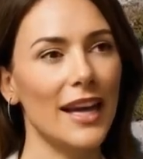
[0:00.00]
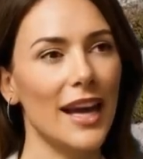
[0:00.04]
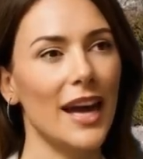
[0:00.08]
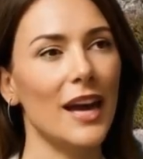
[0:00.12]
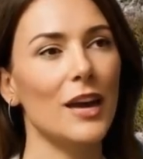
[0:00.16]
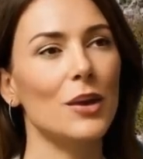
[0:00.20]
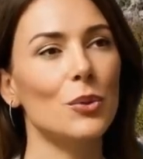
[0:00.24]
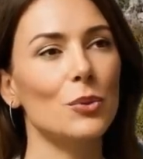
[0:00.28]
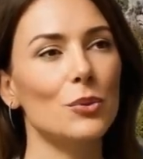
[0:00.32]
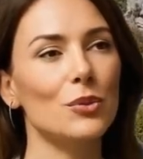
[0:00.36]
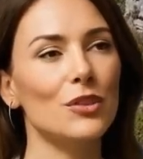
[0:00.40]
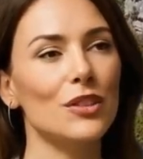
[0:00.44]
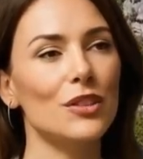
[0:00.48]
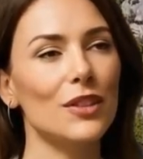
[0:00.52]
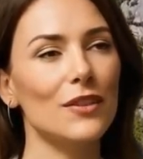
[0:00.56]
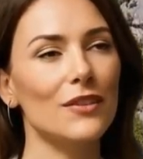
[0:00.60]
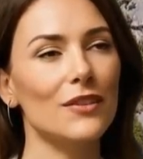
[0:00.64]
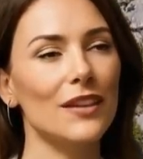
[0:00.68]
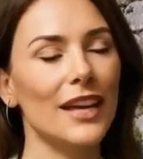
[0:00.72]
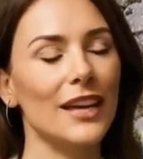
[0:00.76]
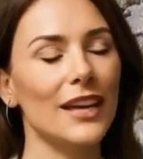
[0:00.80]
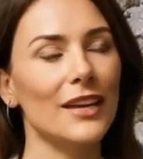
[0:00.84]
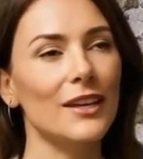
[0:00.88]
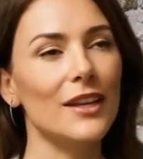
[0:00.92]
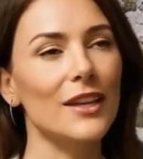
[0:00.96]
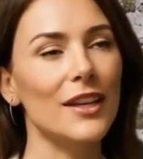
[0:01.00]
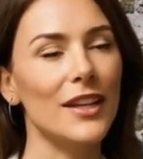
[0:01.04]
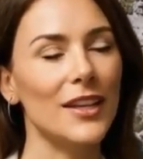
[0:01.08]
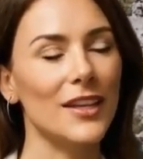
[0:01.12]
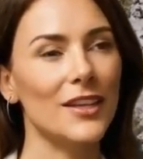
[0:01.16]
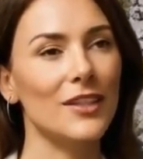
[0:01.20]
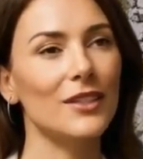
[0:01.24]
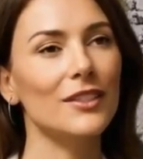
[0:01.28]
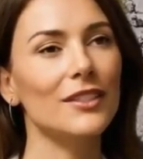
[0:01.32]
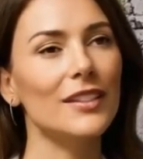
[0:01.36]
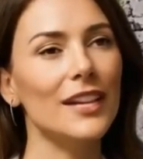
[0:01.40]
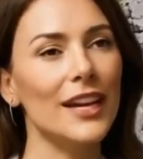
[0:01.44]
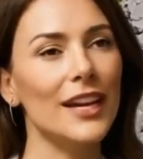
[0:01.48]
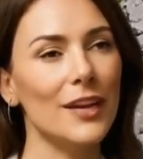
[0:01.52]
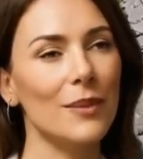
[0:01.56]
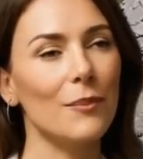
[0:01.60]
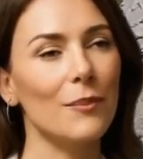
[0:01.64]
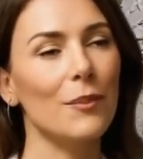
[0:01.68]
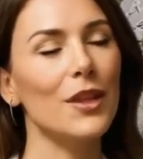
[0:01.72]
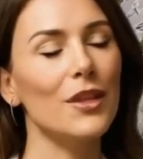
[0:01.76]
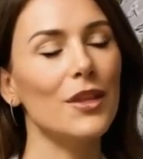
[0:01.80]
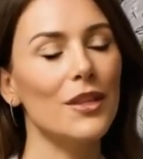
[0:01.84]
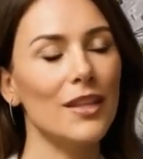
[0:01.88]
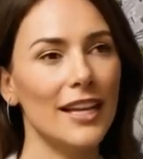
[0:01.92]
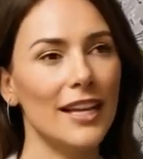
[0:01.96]
And in just a few minutes, I'll
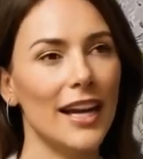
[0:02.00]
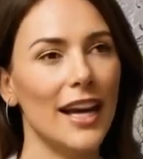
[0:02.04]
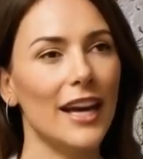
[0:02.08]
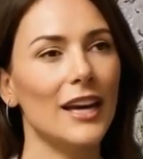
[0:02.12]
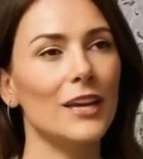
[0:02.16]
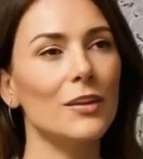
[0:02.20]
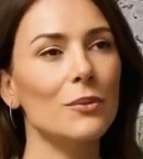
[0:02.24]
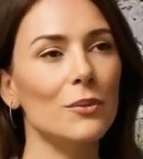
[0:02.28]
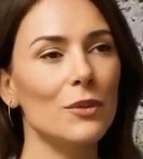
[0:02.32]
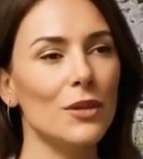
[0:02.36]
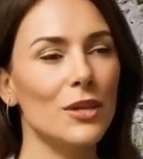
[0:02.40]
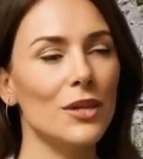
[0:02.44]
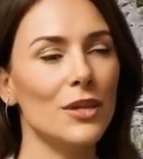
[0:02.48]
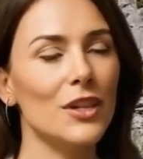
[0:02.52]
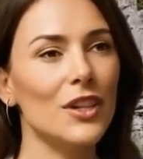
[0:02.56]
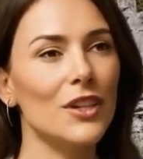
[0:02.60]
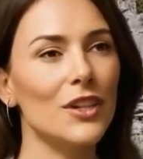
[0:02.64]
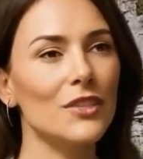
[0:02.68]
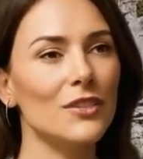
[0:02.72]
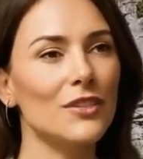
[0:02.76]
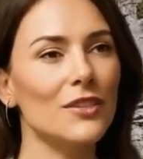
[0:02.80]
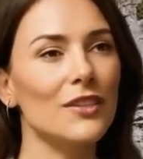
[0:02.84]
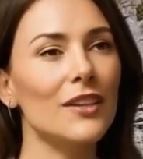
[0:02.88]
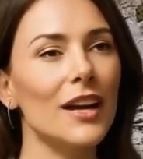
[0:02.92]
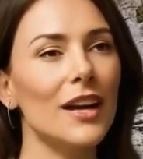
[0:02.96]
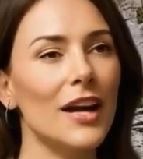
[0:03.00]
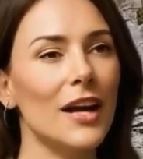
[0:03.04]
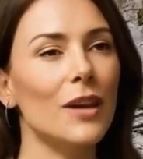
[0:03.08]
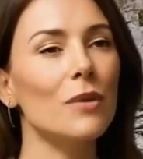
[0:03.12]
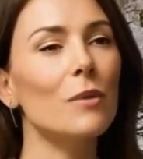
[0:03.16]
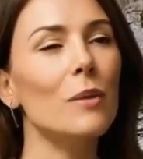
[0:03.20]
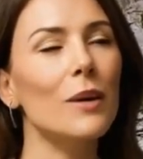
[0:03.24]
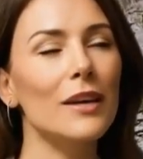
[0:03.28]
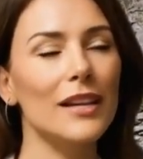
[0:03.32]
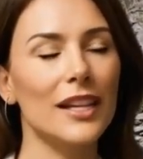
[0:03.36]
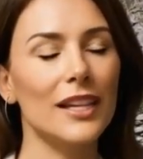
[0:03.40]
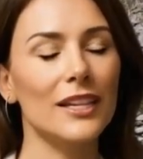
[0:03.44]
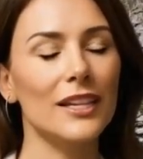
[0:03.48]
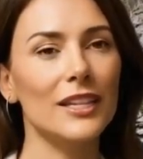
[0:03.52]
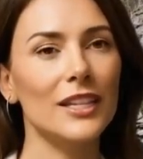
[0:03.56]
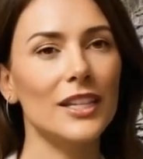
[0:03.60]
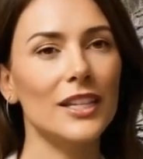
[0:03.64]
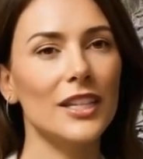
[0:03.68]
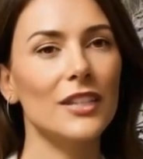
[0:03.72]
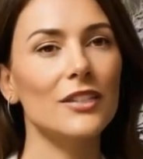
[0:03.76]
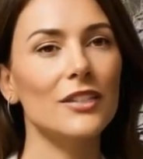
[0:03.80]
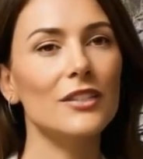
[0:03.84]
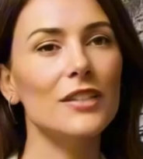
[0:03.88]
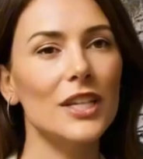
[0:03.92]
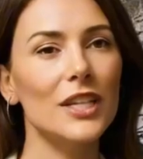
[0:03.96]
guide you through a simple, hands-on
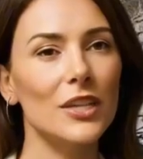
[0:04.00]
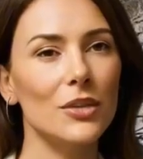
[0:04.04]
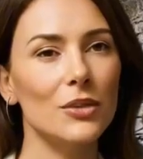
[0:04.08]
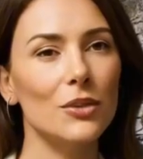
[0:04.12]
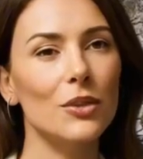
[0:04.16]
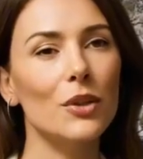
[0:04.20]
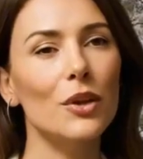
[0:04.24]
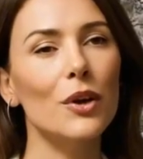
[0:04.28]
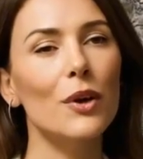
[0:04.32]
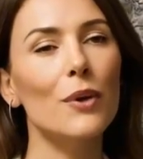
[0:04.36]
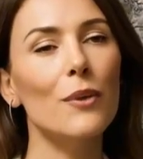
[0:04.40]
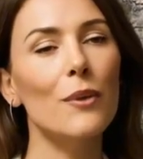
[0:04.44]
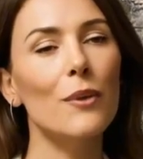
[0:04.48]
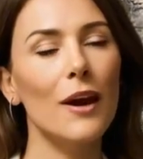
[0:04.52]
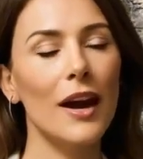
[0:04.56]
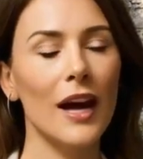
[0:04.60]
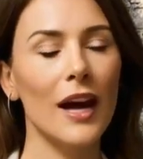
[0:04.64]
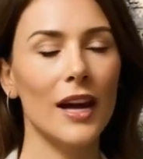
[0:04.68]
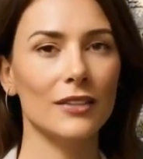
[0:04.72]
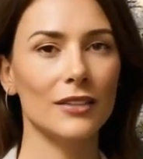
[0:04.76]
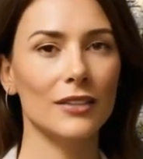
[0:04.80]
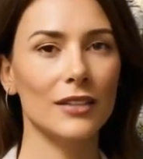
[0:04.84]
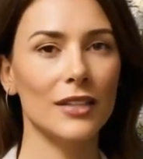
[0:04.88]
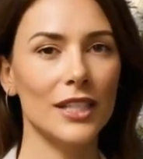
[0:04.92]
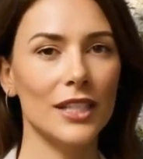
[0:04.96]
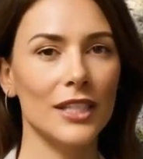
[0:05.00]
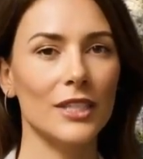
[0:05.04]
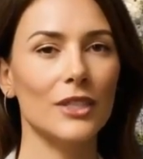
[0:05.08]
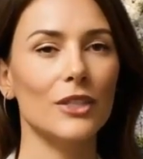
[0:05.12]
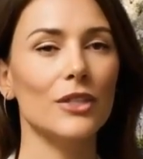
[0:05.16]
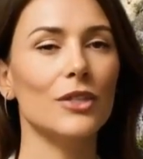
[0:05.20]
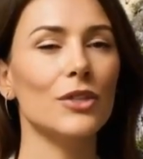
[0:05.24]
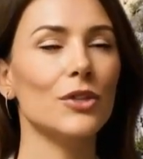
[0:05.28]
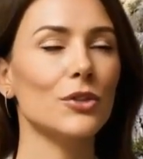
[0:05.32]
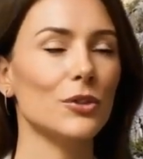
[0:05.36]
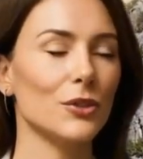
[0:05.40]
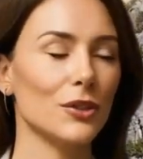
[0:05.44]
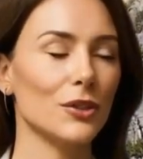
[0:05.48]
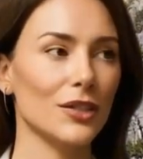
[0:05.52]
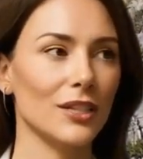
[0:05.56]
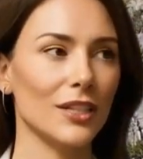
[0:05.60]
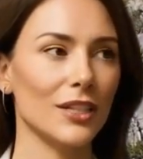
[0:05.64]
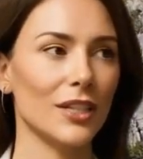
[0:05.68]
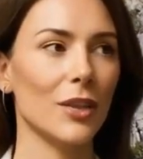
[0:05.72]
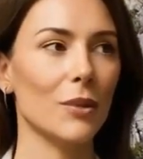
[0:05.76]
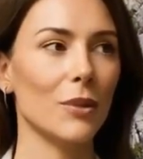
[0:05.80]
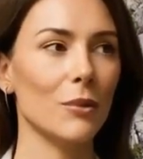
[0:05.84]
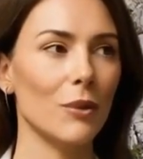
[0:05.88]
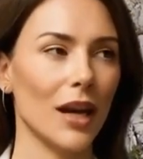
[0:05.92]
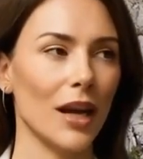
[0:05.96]
technique that can noticeably improve your
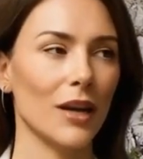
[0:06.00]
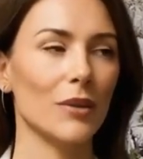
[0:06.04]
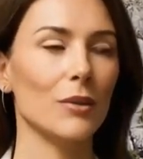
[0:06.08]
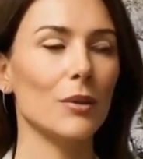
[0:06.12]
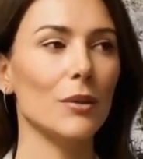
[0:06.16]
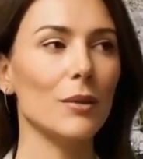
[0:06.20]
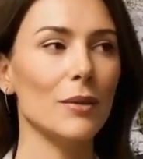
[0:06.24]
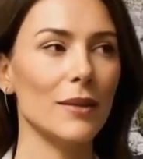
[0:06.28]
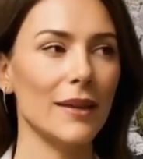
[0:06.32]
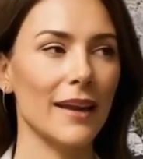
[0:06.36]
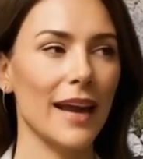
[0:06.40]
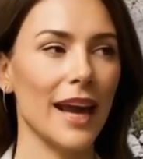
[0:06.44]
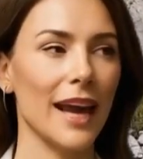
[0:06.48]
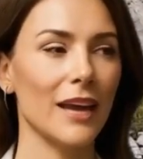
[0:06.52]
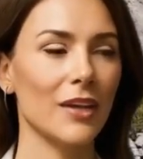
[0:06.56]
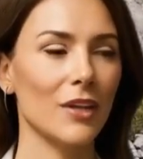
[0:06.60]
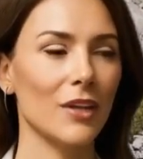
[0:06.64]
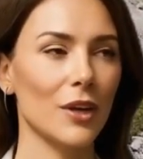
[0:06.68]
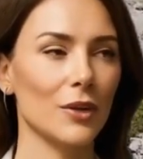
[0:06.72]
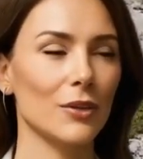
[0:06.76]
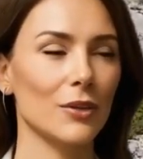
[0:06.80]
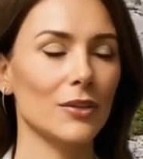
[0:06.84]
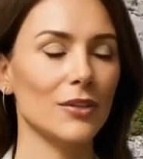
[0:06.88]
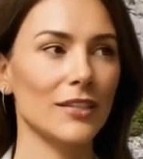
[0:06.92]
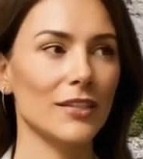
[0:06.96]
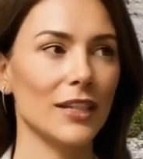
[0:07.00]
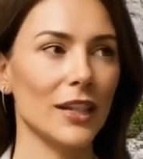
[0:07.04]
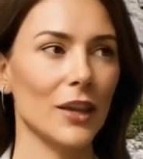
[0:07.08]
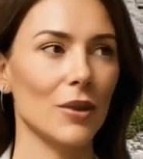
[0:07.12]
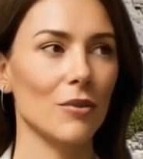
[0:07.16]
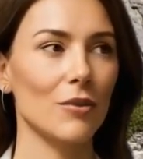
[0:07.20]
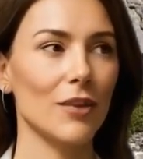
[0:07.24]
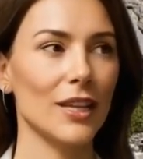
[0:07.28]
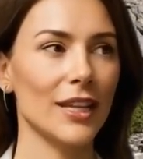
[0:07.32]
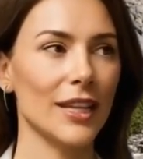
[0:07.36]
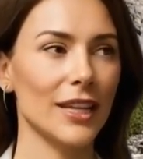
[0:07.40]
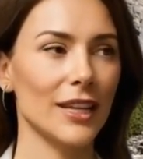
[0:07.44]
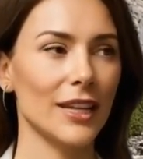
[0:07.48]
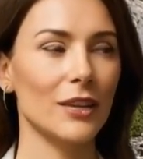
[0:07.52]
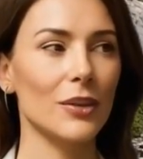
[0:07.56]
erection strength in only 7 days.